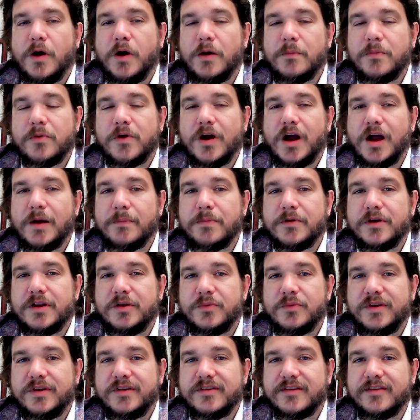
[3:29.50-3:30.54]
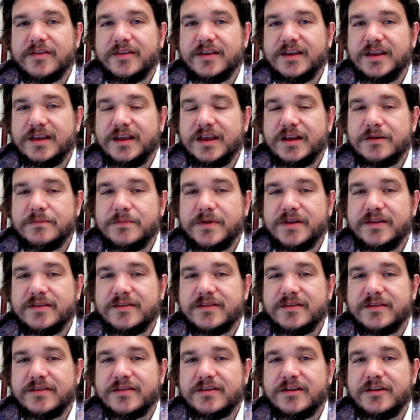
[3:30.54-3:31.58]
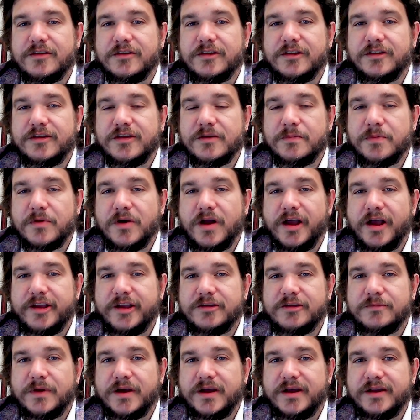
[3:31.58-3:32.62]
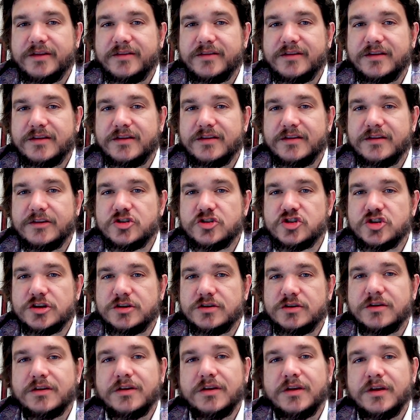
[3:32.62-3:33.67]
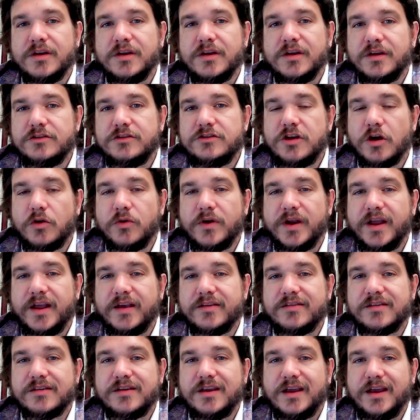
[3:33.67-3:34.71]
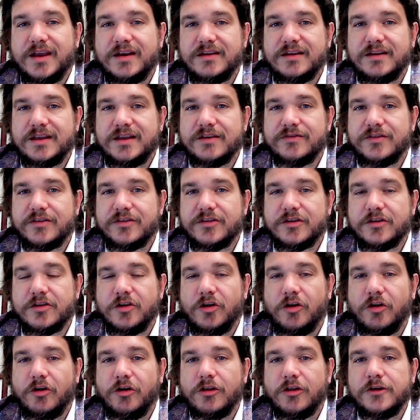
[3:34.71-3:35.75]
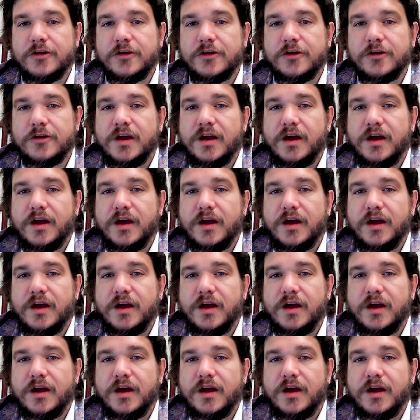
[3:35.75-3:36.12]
bought property recently and been sincerely surprised by its condition, don't hesitate to give us a call.